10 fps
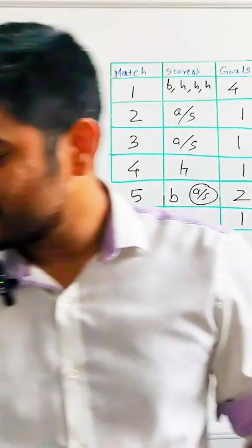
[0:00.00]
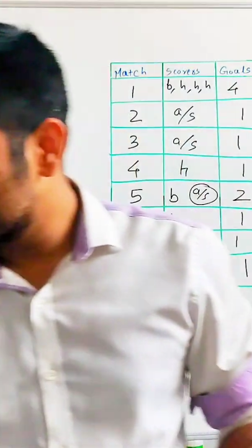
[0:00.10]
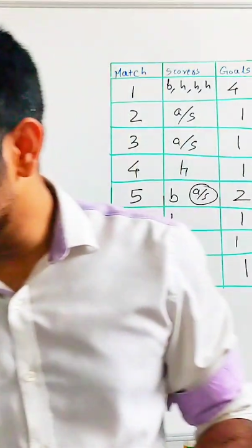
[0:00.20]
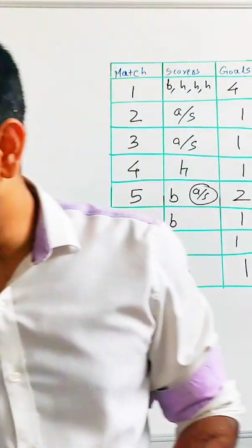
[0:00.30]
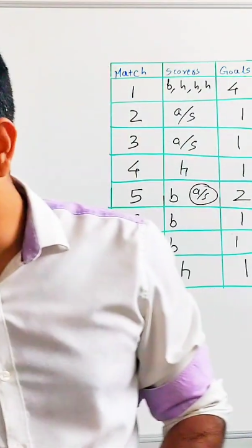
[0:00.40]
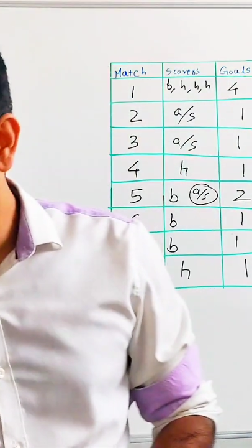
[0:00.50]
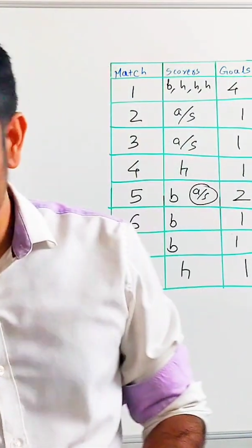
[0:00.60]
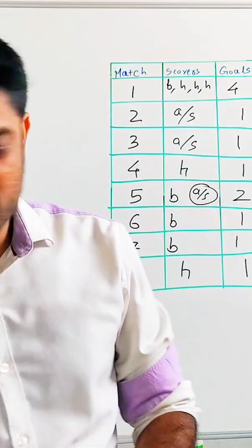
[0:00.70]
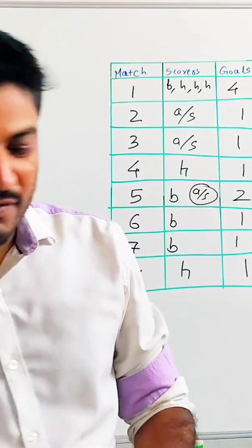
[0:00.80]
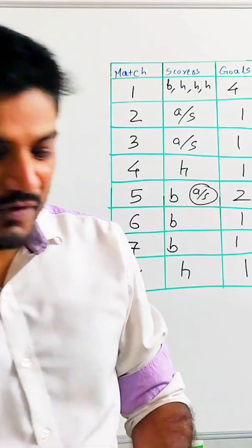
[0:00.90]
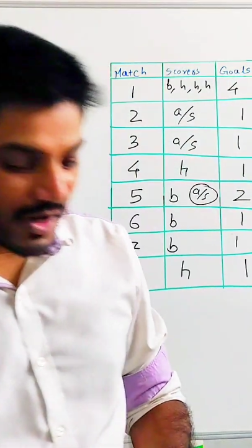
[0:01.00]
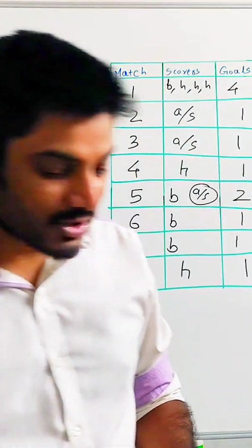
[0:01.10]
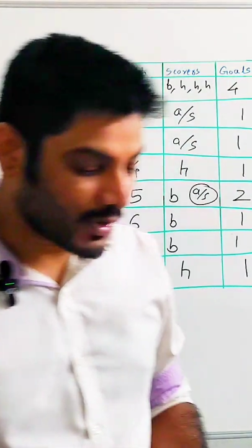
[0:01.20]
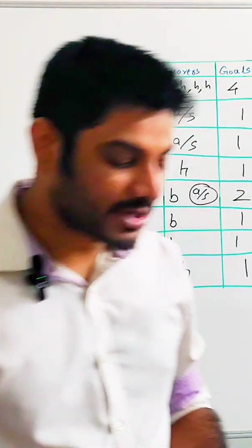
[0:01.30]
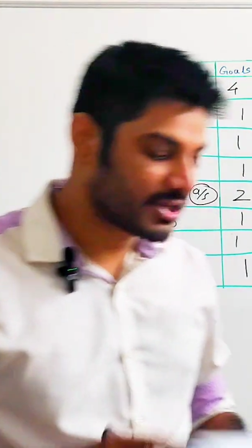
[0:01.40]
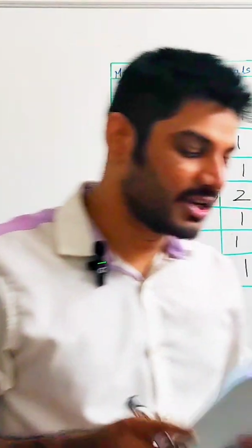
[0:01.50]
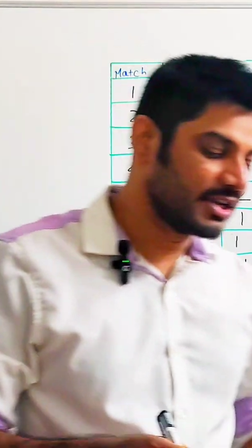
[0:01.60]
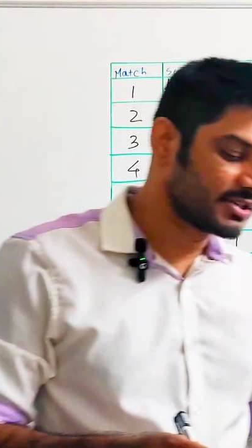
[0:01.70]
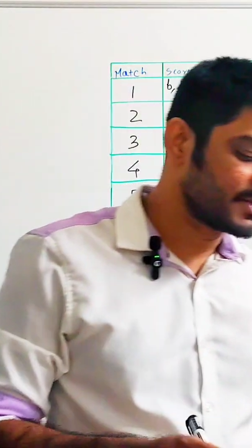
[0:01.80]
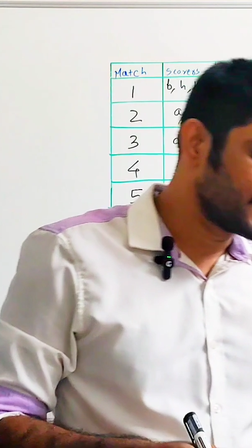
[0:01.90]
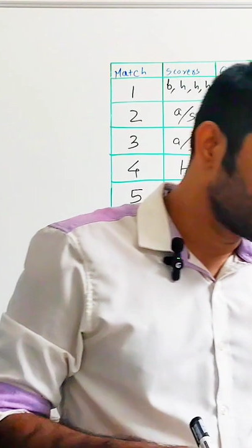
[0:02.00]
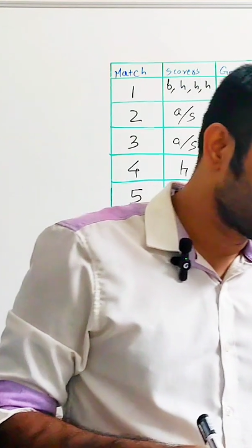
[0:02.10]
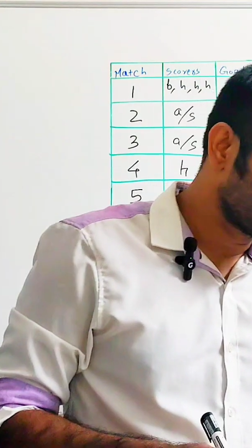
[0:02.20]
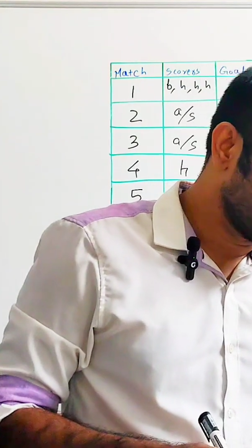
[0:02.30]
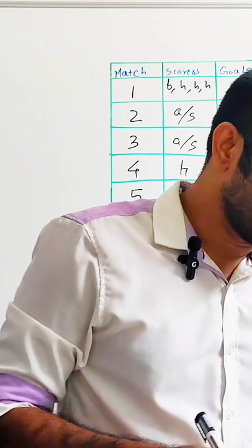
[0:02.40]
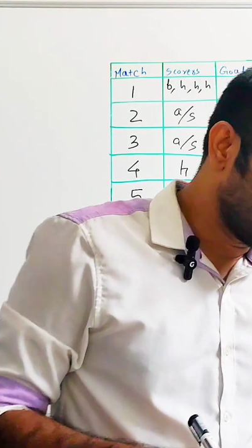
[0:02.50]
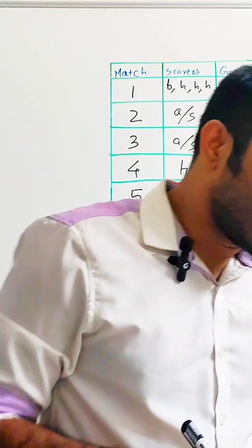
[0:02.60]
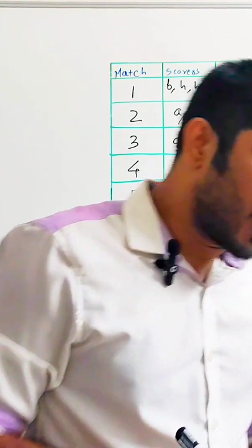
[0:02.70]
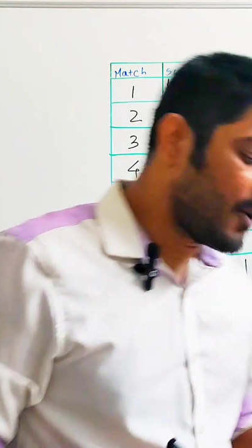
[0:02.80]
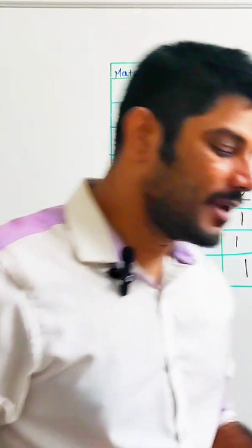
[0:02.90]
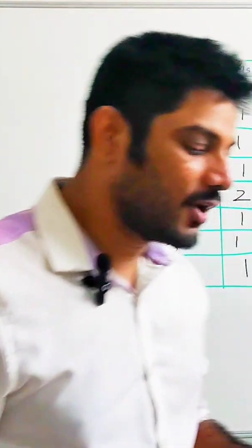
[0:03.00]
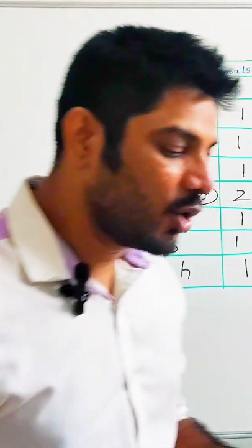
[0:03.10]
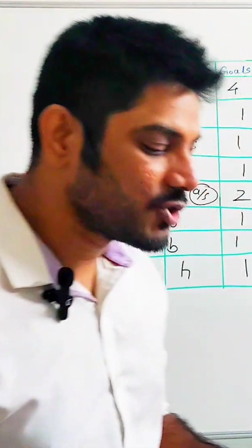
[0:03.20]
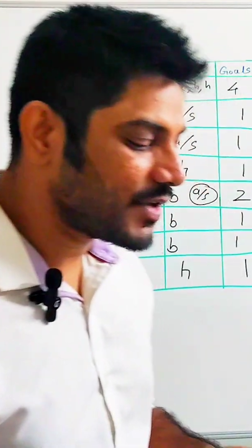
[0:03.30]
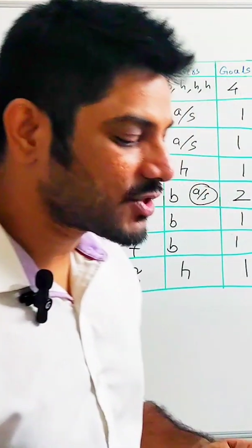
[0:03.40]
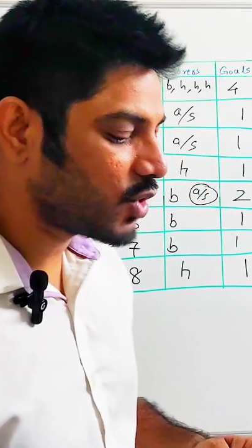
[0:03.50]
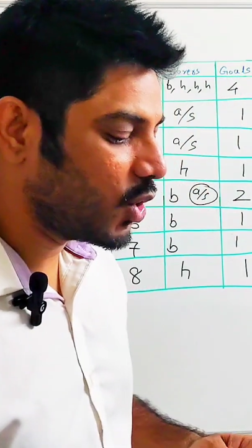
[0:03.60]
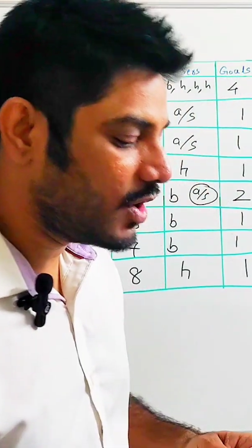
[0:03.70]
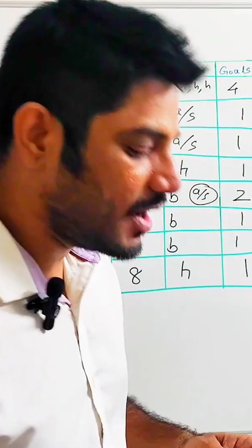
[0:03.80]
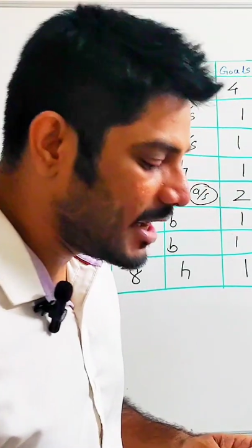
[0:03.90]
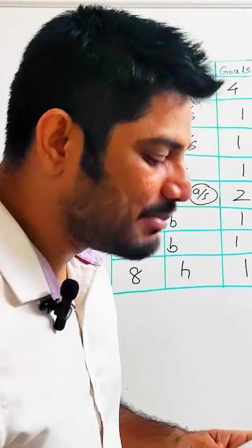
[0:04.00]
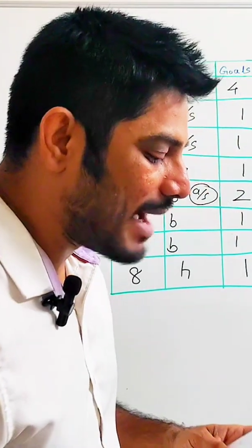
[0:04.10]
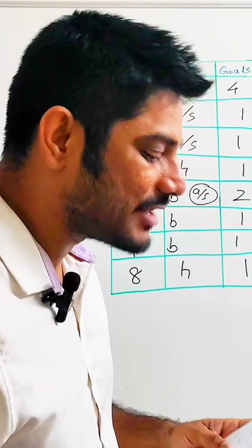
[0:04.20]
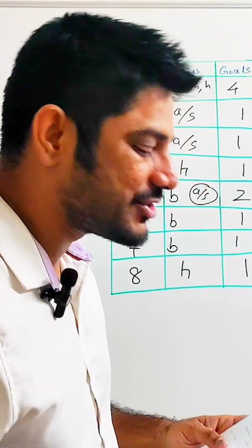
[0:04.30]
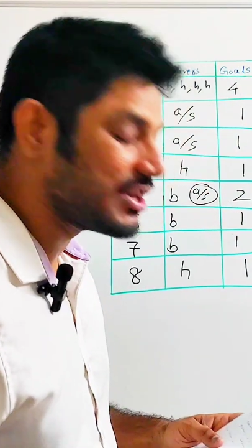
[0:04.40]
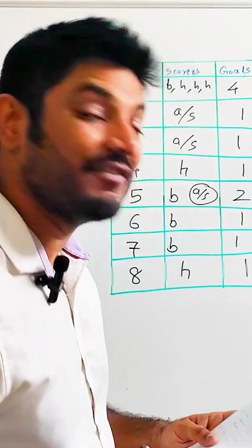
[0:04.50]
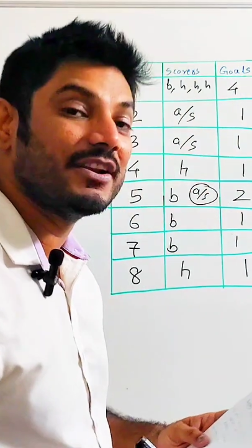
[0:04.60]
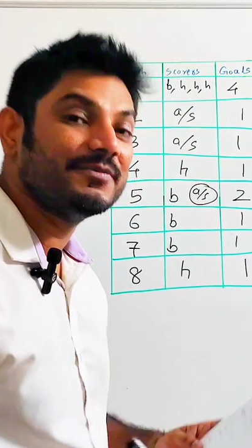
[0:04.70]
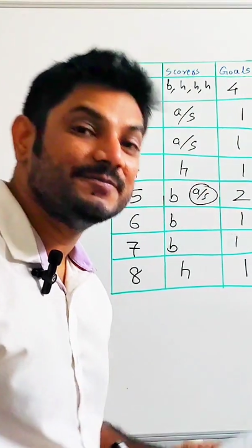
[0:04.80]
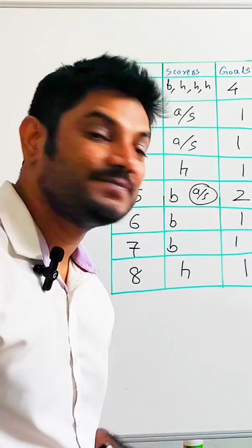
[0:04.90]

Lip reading: So the first question is, how many goals were scored in match 7?